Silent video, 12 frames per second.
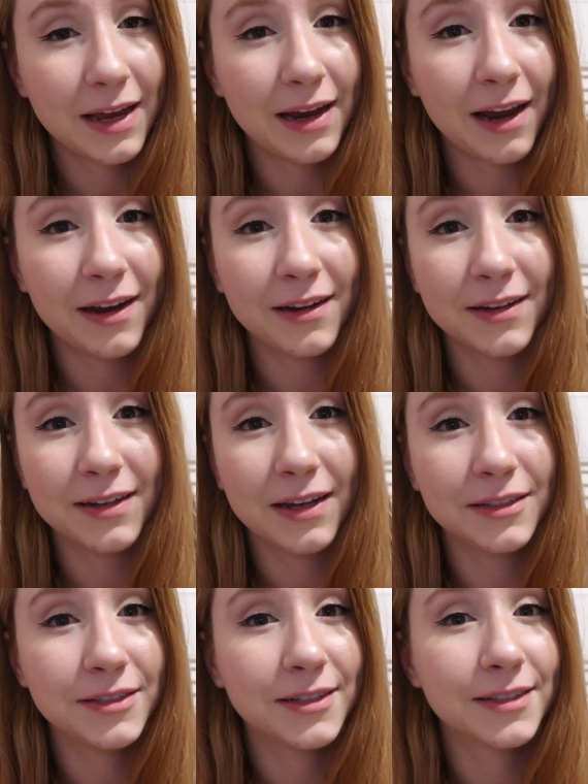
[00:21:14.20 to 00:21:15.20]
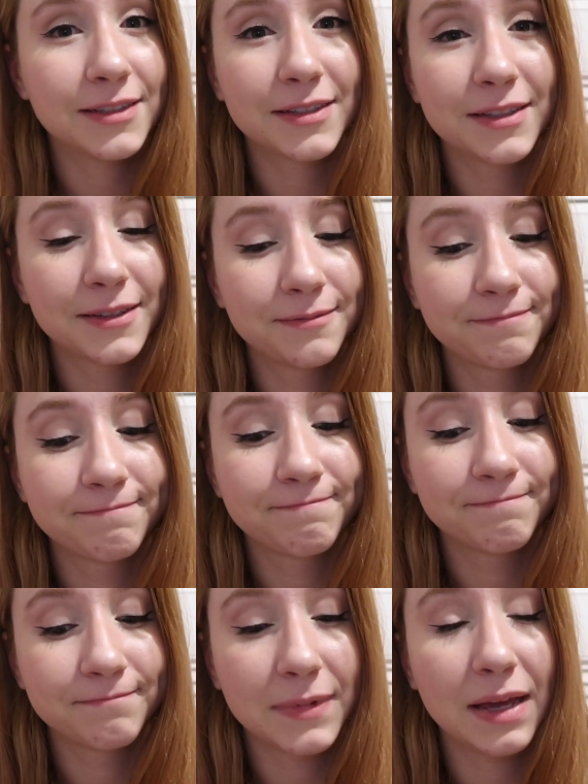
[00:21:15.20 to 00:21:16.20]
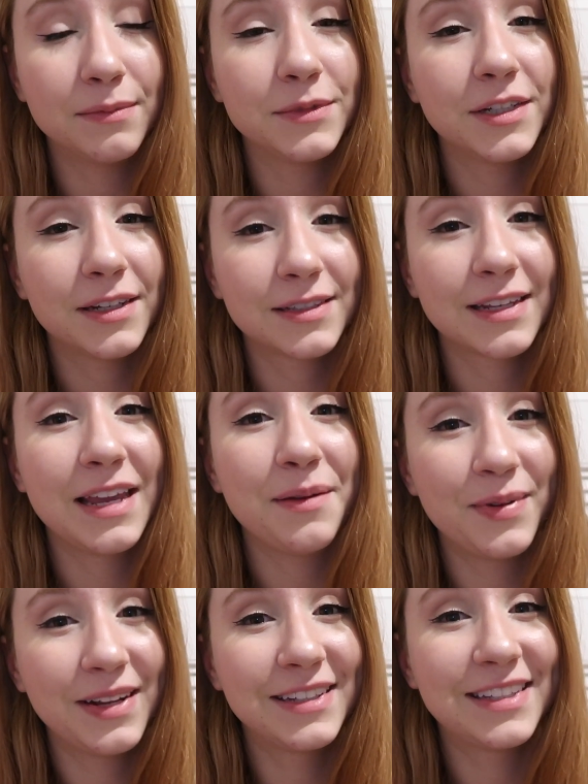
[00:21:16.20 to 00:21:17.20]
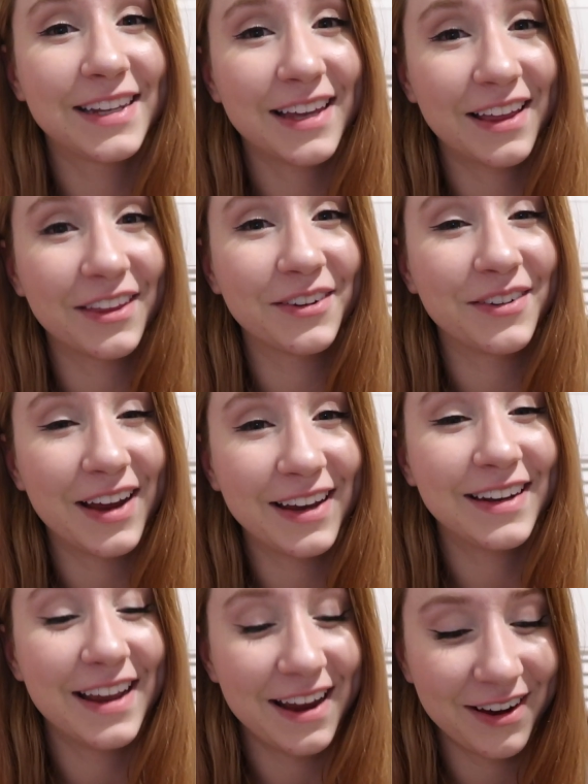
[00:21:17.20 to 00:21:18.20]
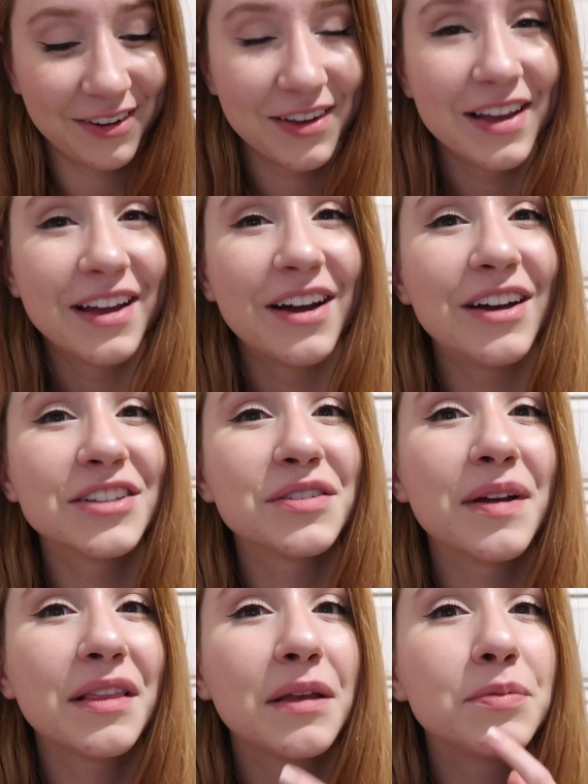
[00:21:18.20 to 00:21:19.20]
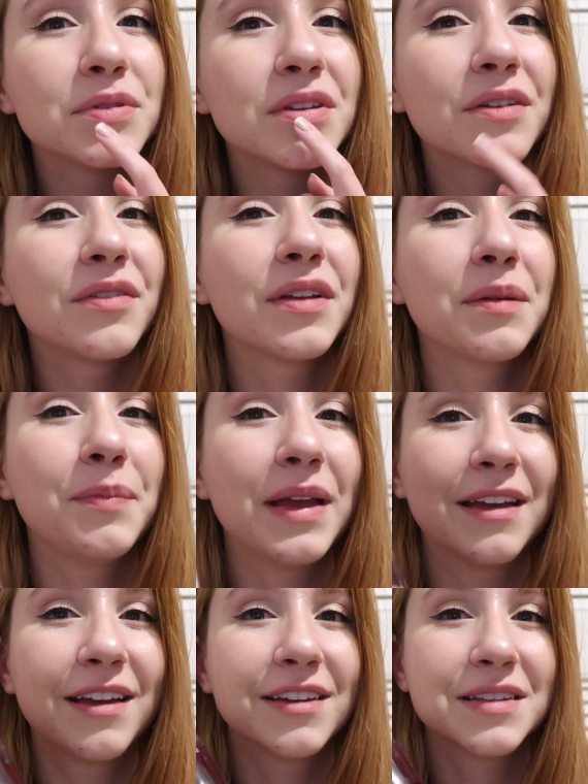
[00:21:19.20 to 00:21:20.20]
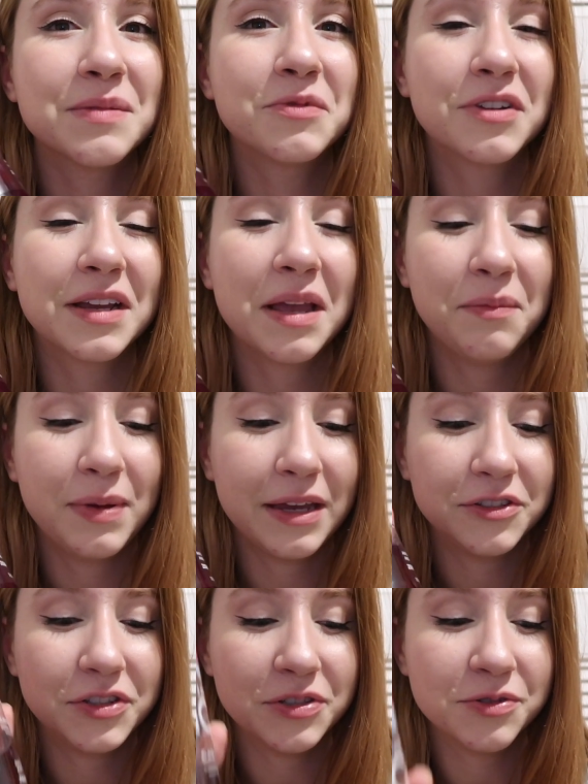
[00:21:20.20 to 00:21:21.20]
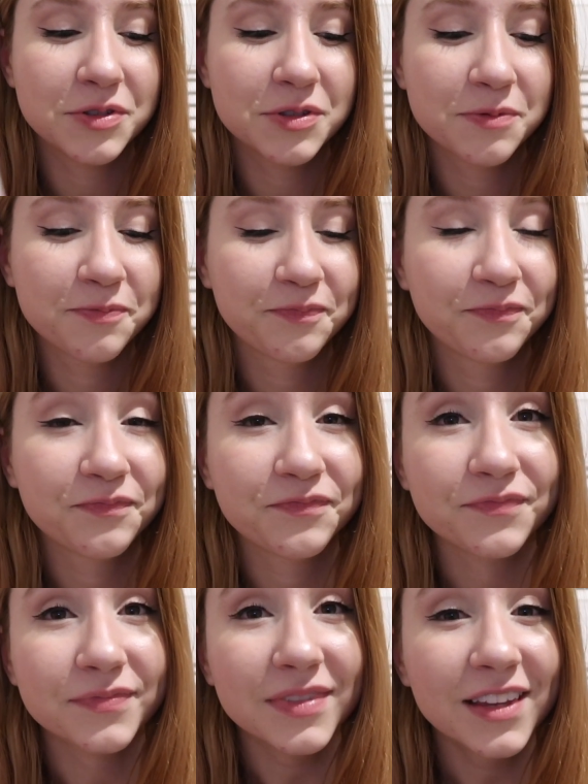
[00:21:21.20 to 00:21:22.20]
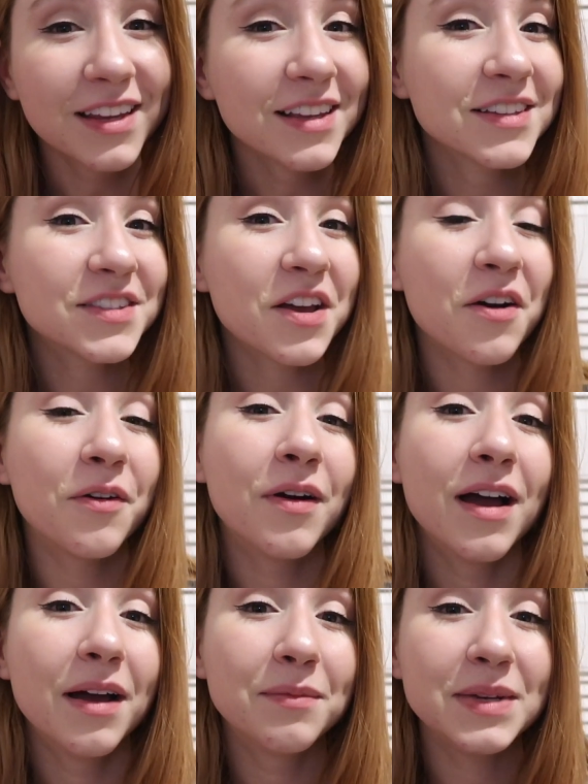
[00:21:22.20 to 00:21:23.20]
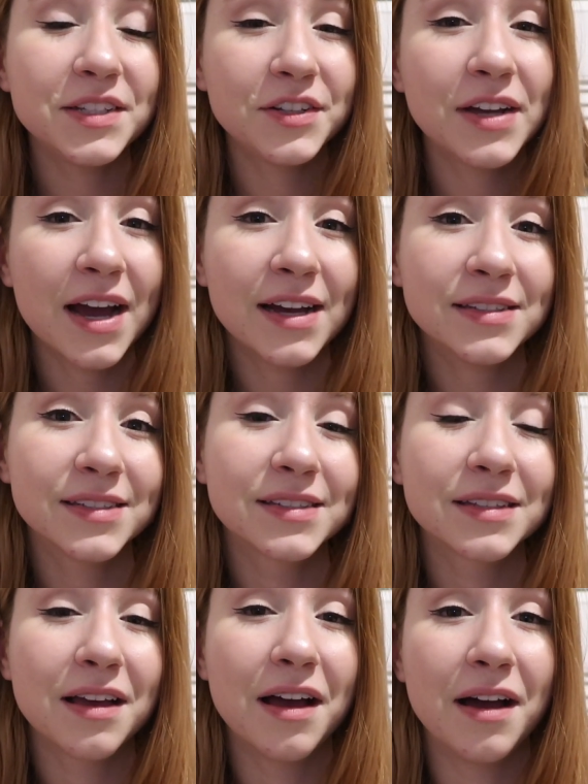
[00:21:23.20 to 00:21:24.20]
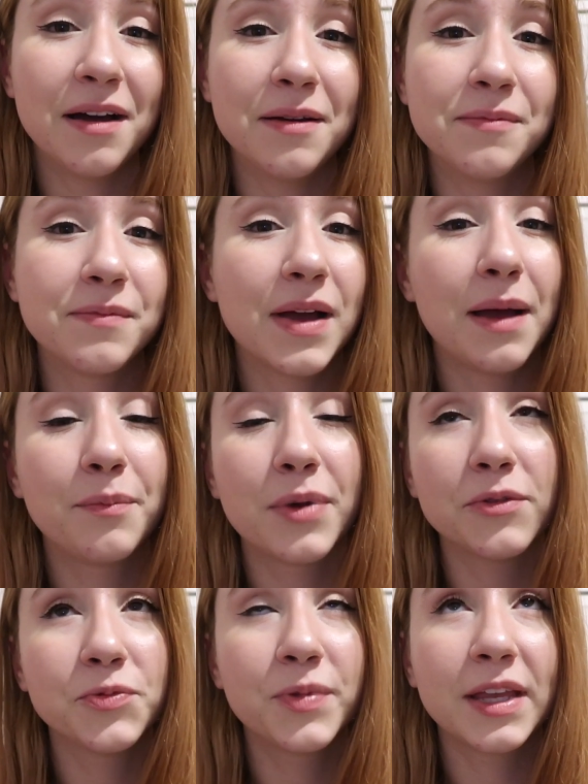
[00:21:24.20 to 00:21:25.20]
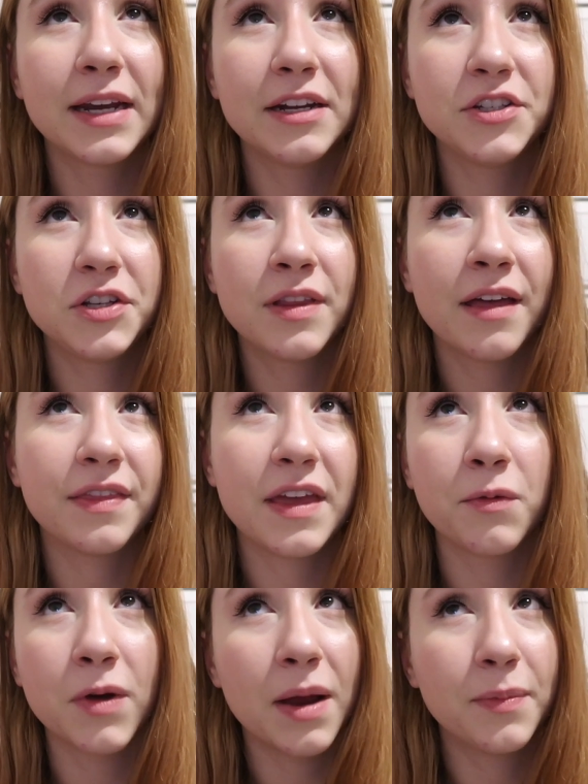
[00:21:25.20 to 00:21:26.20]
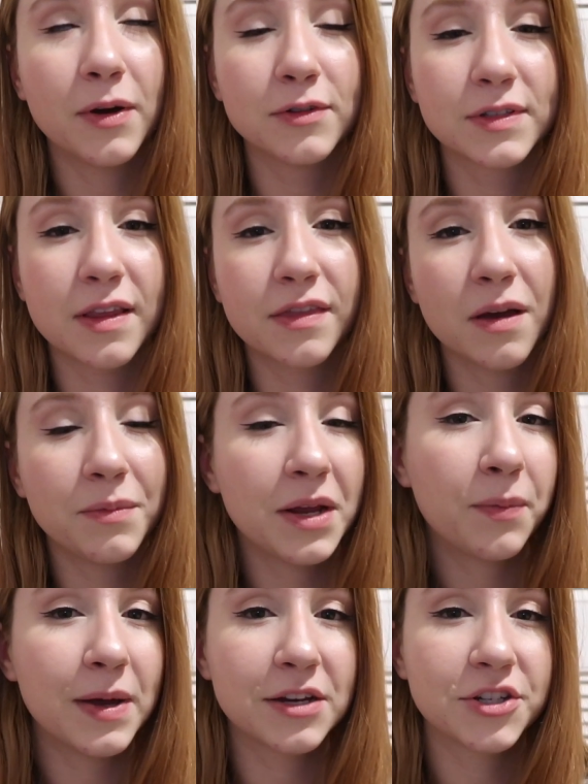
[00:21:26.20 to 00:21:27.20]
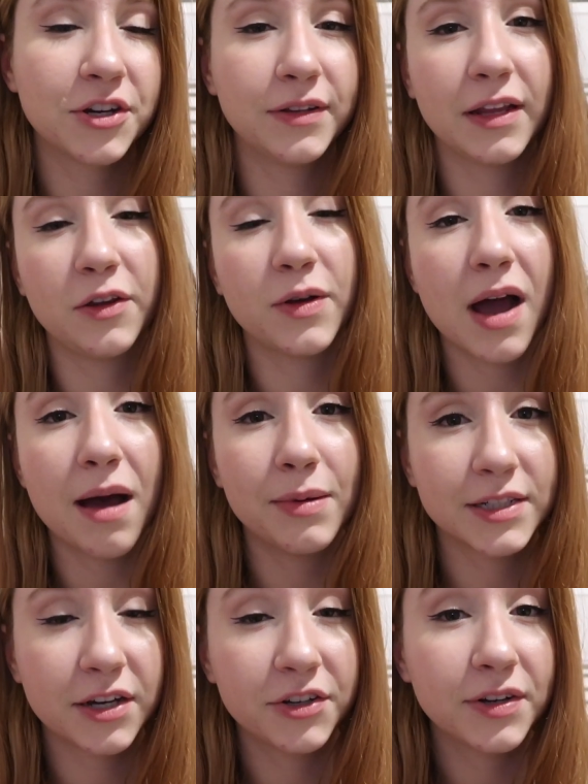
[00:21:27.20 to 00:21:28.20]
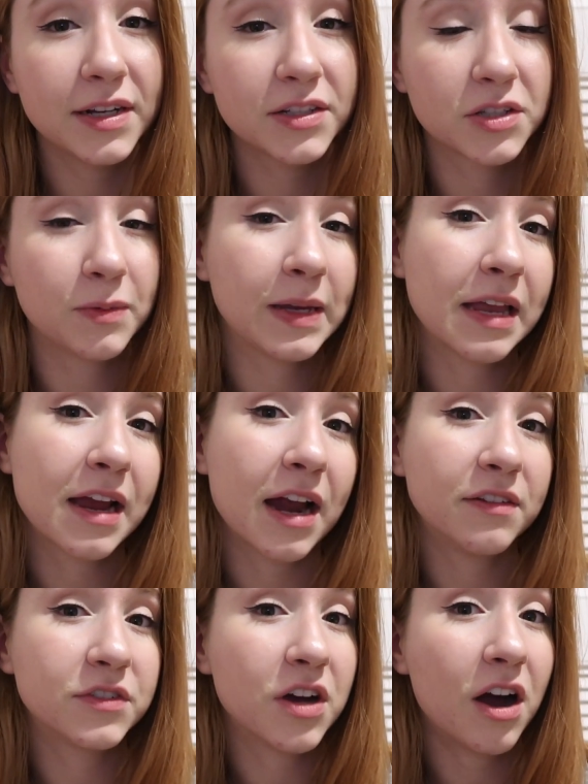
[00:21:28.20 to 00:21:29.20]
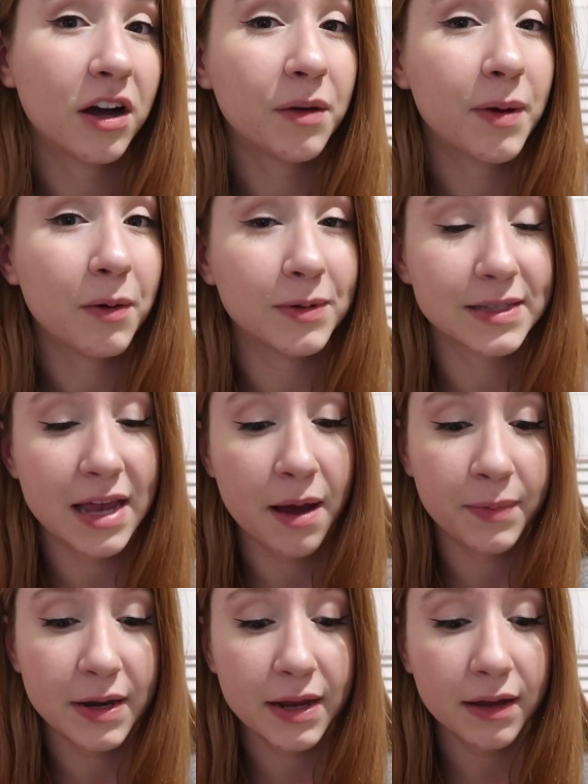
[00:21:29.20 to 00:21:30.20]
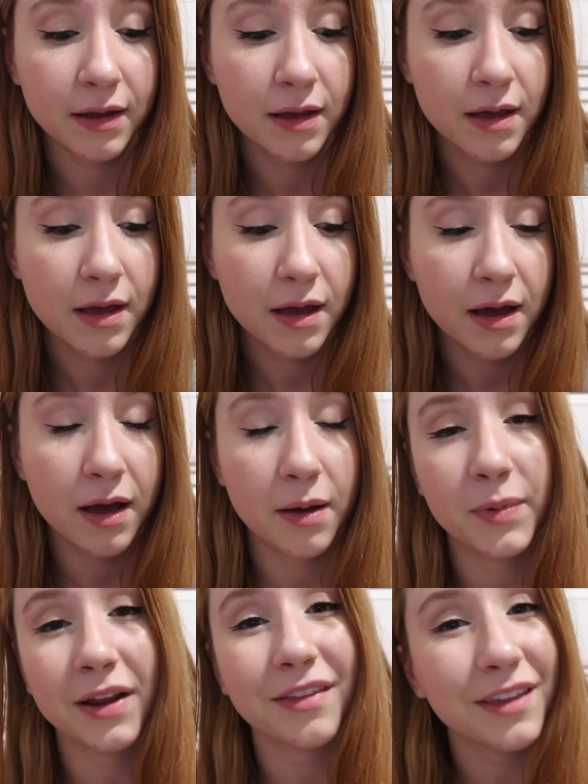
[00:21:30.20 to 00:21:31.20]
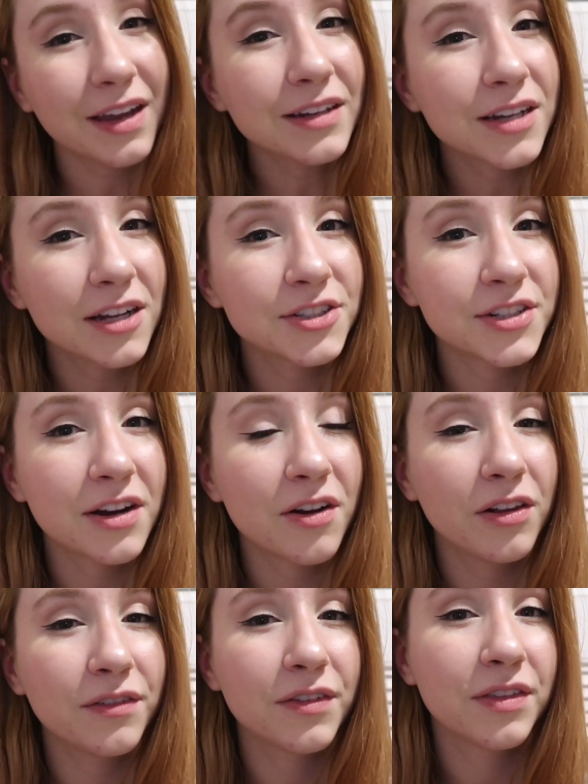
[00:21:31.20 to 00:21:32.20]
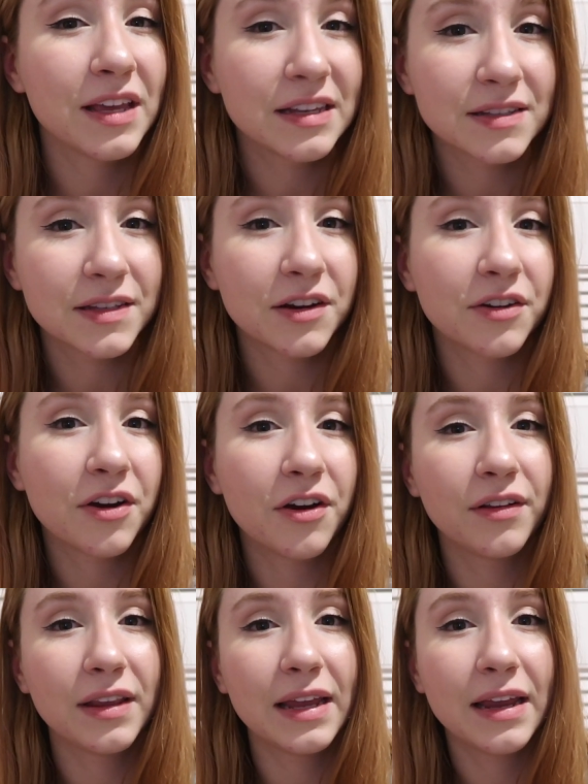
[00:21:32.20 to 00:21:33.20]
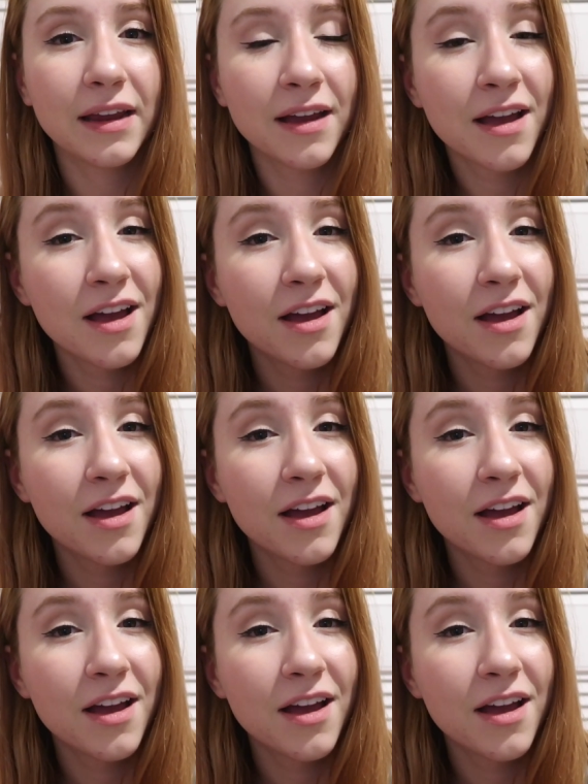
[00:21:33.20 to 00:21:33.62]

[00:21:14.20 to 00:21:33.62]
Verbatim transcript: and I just I'm just keeping it together right now. Also, my lips look really pink because I'm drinking pink juice. So miss you guys. um, I'm probably gonna do that thing where I post the thumbnail picture and let you comment under it so we can kind of talk about what's happening, um, but I think I touched on all of the things that are currently